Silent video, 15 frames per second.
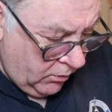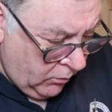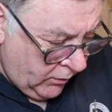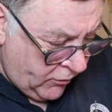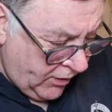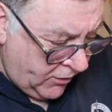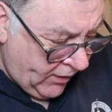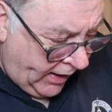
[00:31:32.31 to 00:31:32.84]
where
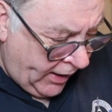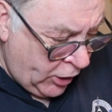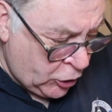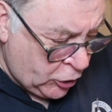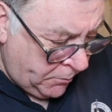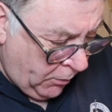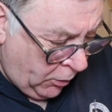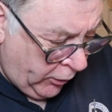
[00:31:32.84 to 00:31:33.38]
it says
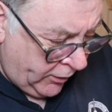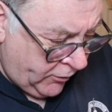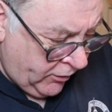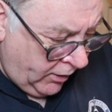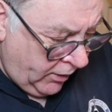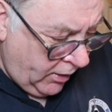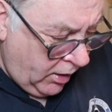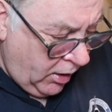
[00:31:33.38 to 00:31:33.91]
energy
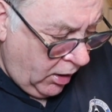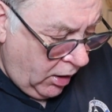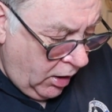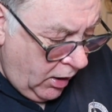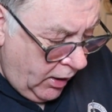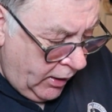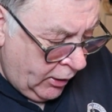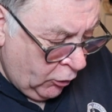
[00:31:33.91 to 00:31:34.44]
monitor,
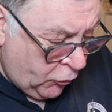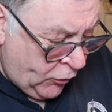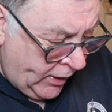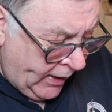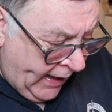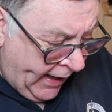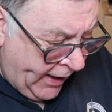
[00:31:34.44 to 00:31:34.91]
you'll see